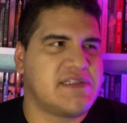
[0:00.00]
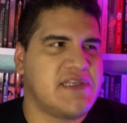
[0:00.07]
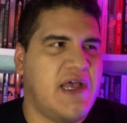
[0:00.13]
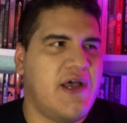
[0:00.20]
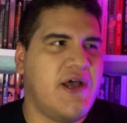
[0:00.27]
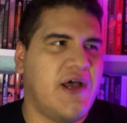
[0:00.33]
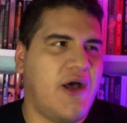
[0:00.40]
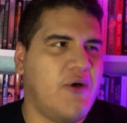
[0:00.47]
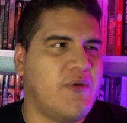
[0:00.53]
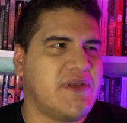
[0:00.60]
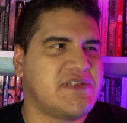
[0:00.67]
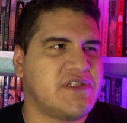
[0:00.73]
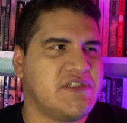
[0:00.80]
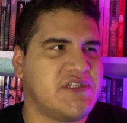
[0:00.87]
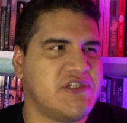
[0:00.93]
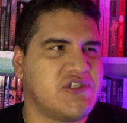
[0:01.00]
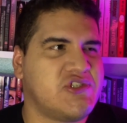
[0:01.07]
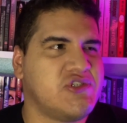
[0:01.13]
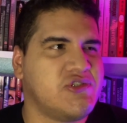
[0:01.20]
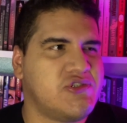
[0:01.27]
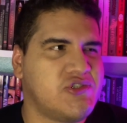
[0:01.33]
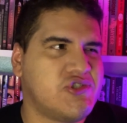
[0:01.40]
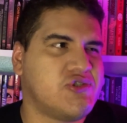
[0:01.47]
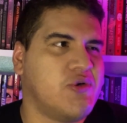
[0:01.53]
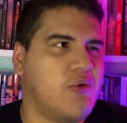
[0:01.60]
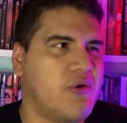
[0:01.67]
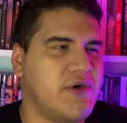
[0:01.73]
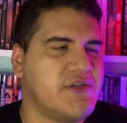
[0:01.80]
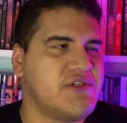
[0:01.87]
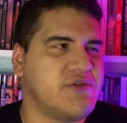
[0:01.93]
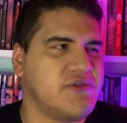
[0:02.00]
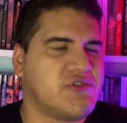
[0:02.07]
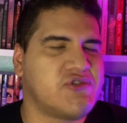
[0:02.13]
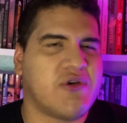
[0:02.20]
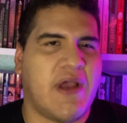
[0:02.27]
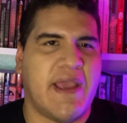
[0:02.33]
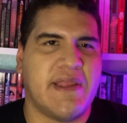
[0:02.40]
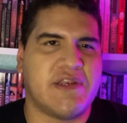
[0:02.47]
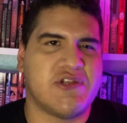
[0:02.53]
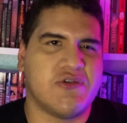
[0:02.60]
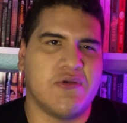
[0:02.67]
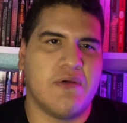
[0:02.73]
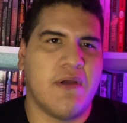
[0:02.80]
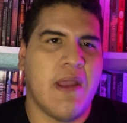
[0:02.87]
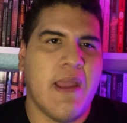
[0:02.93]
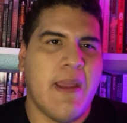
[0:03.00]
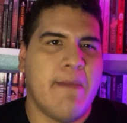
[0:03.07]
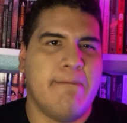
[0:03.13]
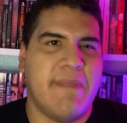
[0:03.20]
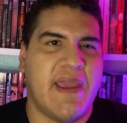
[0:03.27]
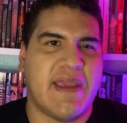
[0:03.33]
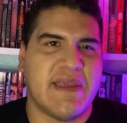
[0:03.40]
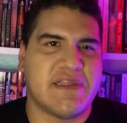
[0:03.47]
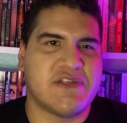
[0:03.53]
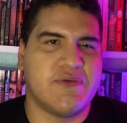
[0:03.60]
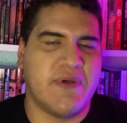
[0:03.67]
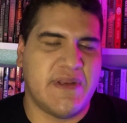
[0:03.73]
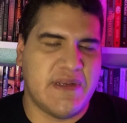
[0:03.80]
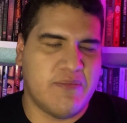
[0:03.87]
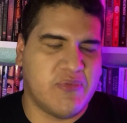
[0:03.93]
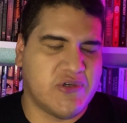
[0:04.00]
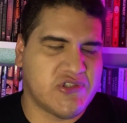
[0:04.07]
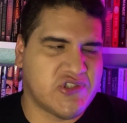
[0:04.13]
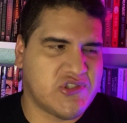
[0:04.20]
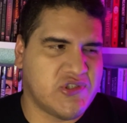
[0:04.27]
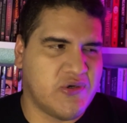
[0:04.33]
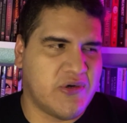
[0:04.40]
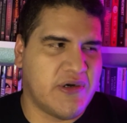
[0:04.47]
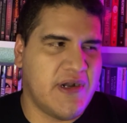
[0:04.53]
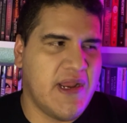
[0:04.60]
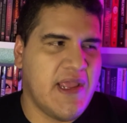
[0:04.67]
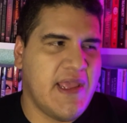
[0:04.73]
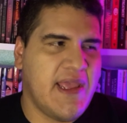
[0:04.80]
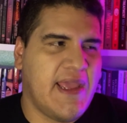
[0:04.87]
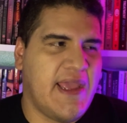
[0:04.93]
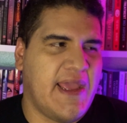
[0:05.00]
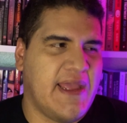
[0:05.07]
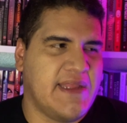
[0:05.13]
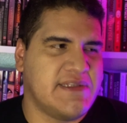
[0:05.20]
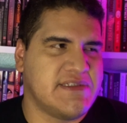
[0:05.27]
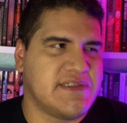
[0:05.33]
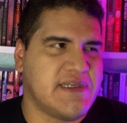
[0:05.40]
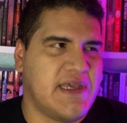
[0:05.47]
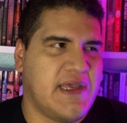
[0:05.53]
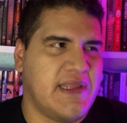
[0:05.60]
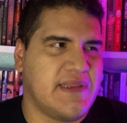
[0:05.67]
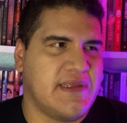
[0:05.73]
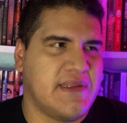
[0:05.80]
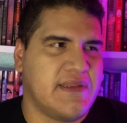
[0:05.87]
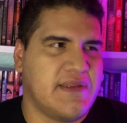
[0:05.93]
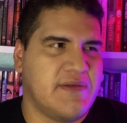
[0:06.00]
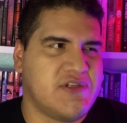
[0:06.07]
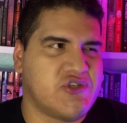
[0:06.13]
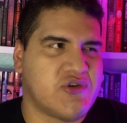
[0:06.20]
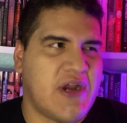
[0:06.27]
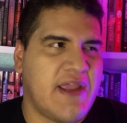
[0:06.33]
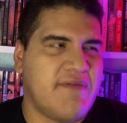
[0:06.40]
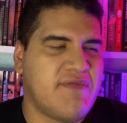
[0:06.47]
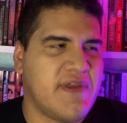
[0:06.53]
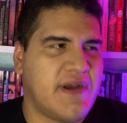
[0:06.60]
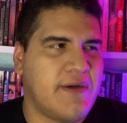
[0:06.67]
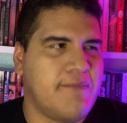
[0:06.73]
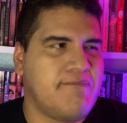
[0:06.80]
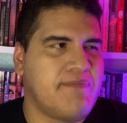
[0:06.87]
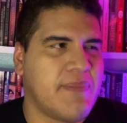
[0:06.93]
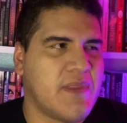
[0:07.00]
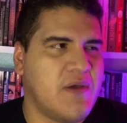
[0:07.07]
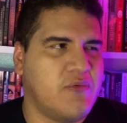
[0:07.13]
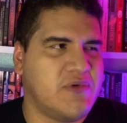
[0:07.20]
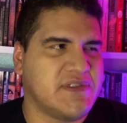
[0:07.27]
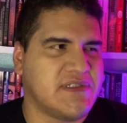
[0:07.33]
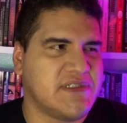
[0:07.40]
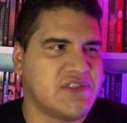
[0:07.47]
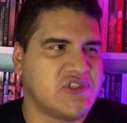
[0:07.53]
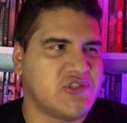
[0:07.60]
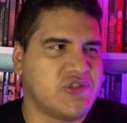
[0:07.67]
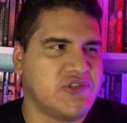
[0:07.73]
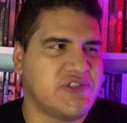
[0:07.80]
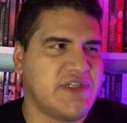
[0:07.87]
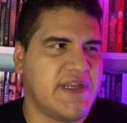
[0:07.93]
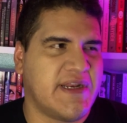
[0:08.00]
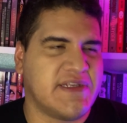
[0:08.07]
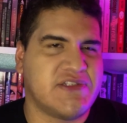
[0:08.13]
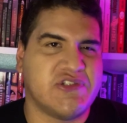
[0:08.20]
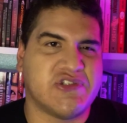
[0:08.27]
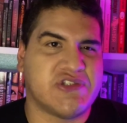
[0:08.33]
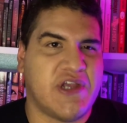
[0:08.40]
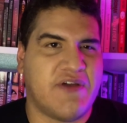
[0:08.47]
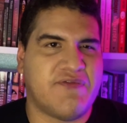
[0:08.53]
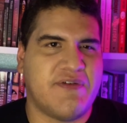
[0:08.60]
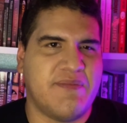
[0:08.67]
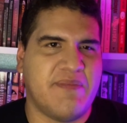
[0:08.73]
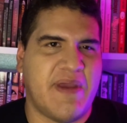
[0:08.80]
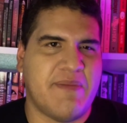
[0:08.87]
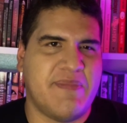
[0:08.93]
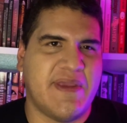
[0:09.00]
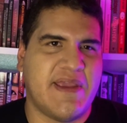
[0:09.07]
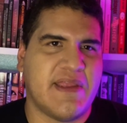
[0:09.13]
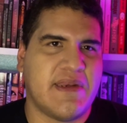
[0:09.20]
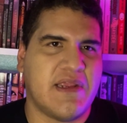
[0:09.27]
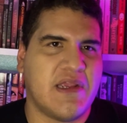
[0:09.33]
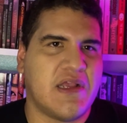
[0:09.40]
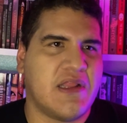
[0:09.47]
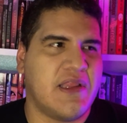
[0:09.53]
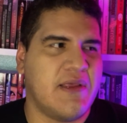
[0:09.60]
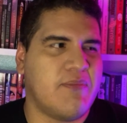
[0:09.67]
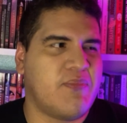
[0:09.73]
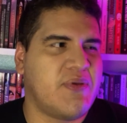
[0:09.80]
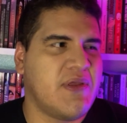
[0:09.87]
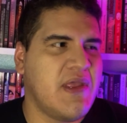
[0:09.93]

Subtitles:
it's always such a chore to try to make it to any bookstore. And the drive there was excruciating, as you saw from my beginning clip.